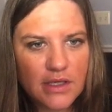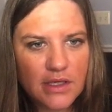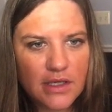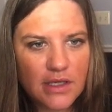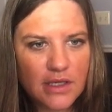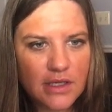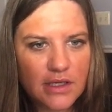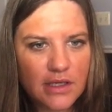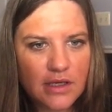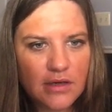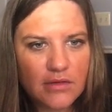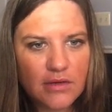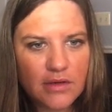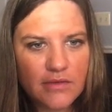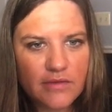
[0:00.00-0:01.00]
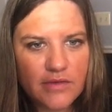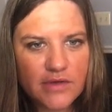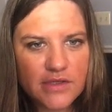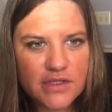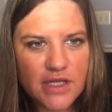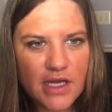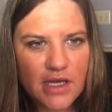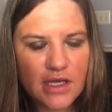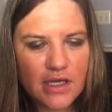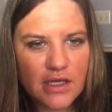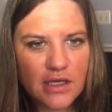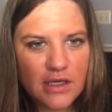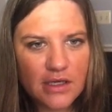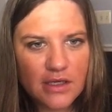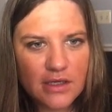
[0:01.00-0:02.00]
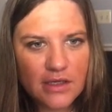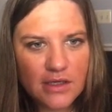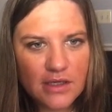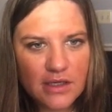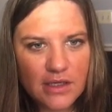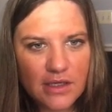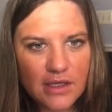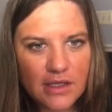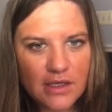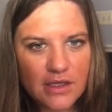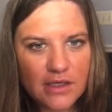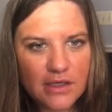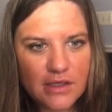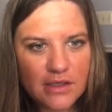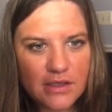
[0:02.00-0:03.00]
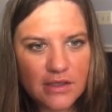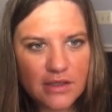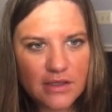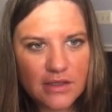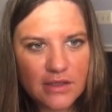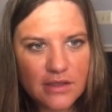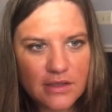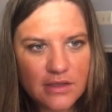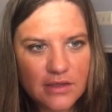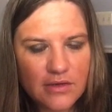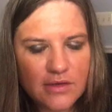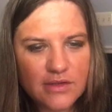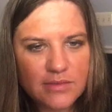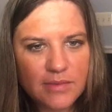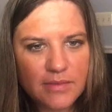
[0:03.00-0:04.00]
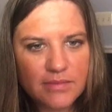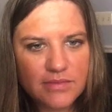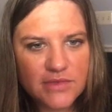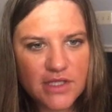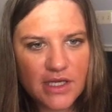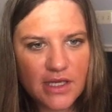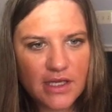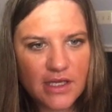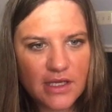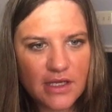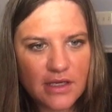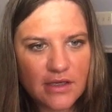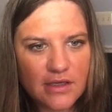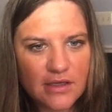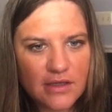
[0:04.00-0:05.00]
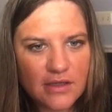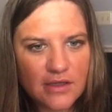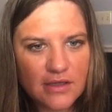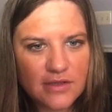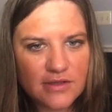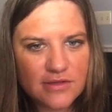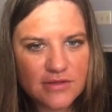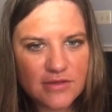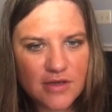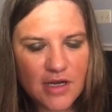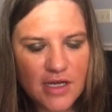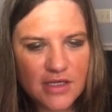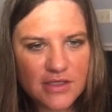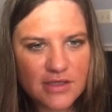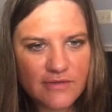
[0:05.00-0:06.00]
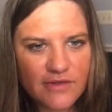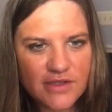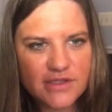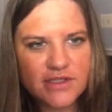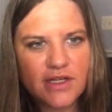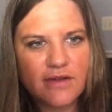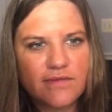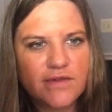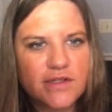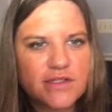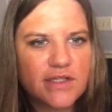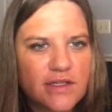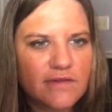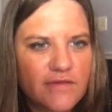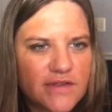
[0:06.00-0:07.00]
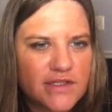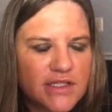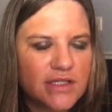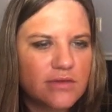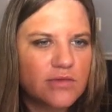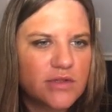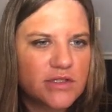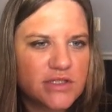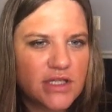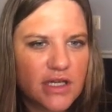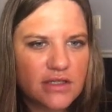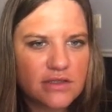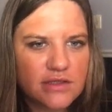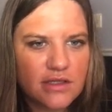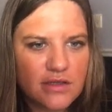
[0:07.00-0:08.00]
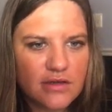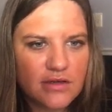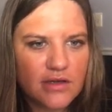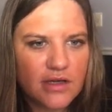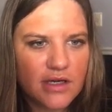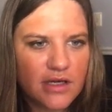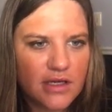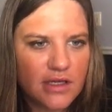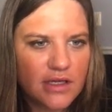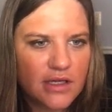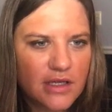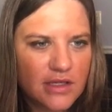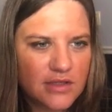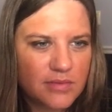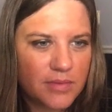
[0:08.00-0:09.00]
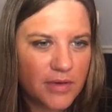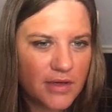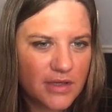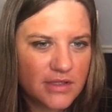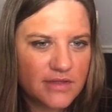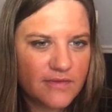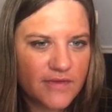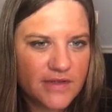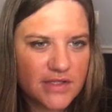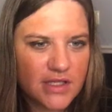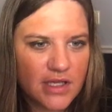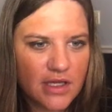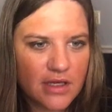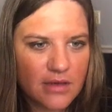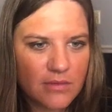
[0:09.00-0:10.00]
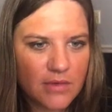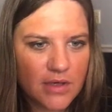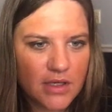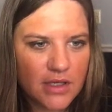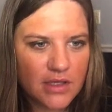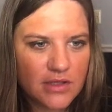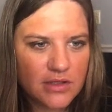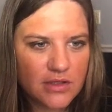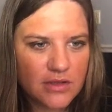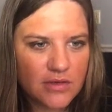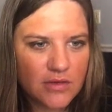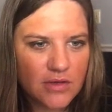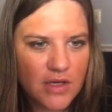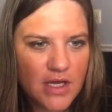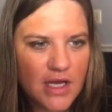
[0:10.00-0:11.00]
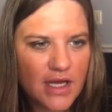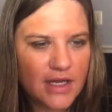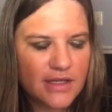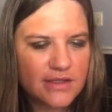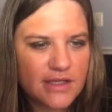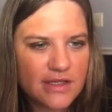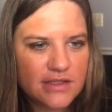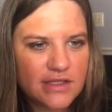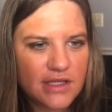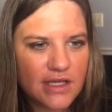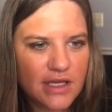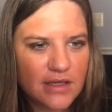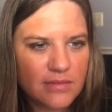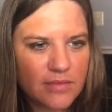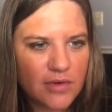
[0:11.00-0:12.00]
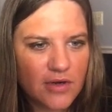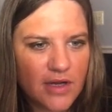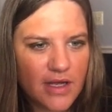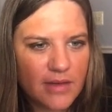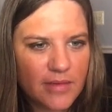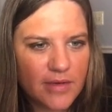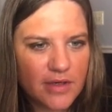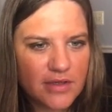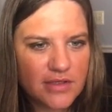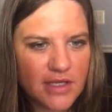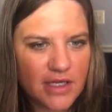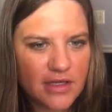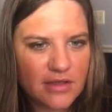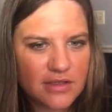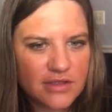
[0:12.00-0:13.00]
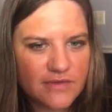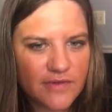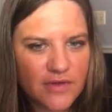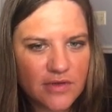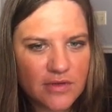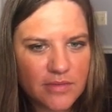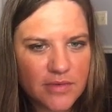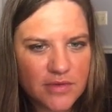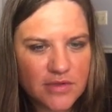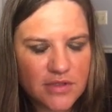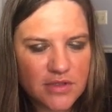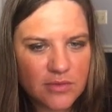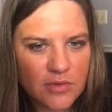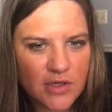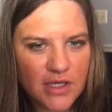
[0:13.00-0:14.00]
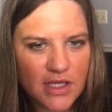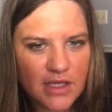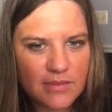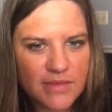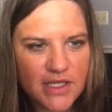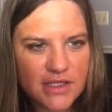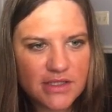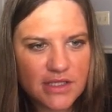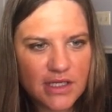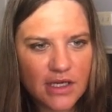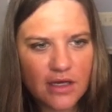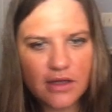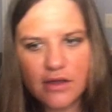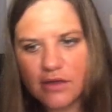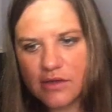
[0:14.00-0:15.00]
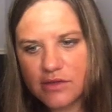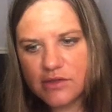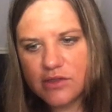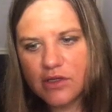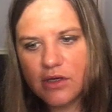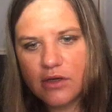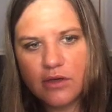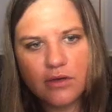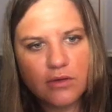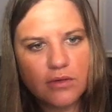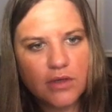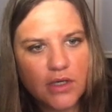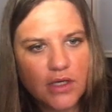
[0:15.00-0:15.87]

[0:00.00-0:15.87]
And it'll run for a sec, and it's checking, it's trying different stuff to see if it's SQL injection or not. It's pretty sophisticated what it can do. And it says the get parameter title is vulnerable. Do you want to keep testing others? No.